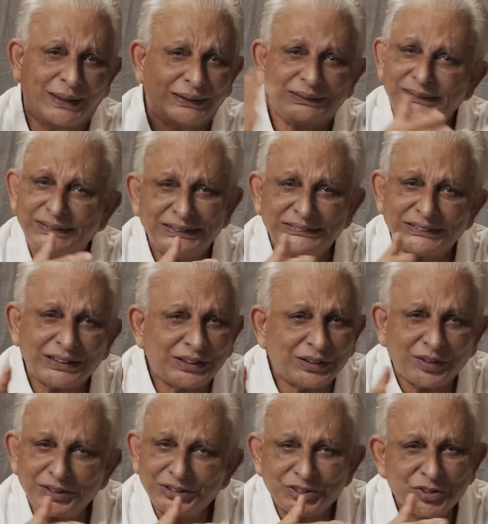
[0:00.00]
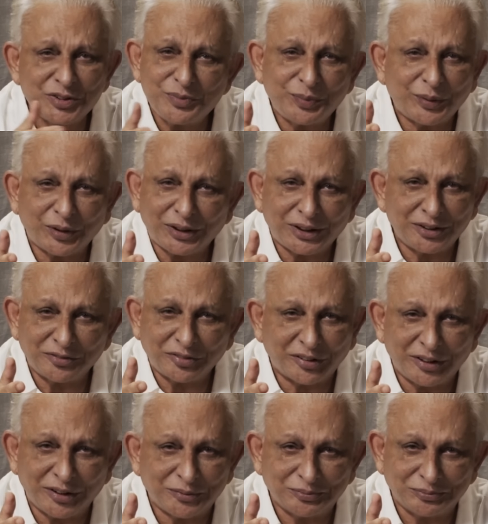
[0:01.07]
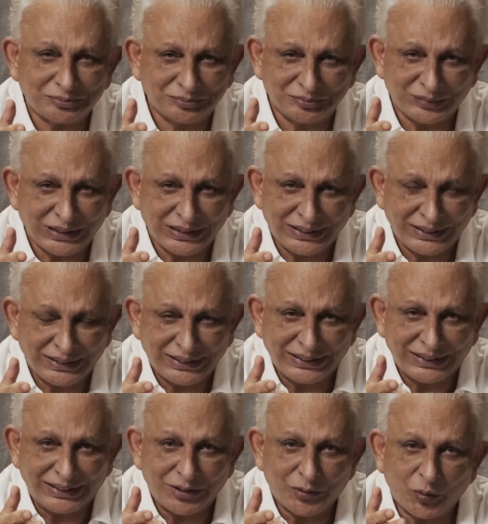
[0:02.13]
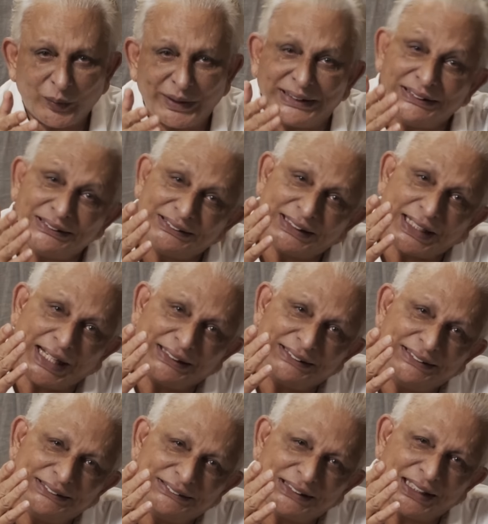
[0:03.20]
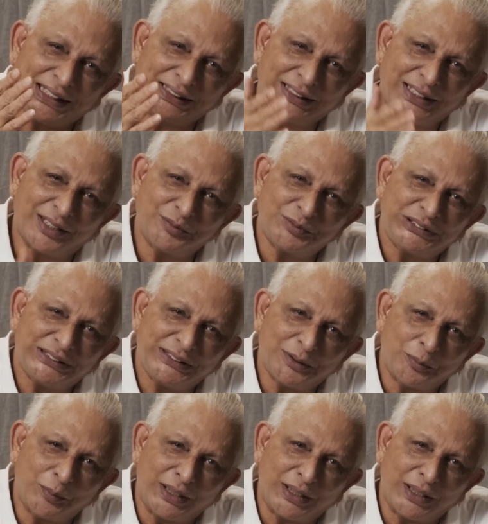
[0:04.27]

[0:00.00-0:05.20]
Other things are not so important for him. When that desire comes in the